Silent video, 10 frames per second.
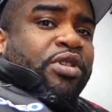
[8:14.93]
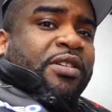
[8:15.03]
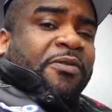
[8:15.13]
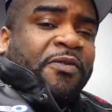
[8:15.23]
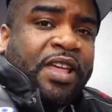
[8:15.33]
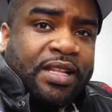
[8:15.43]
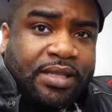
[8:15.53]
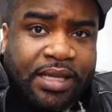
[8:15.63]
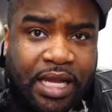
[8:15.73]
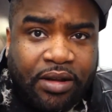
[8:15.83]

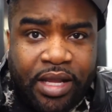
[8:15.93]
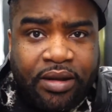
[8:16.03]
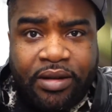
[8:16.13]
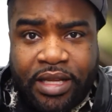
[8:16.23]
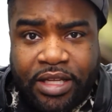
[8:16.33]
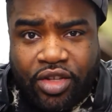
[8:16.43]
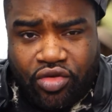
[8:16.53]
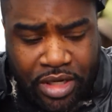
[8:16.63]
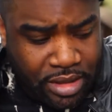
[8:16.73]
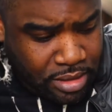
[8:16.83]
fancy out here in these
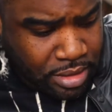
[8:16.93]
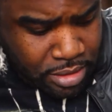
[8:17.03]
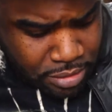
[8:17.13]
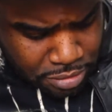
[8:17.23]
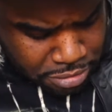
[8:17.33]
streets, you know.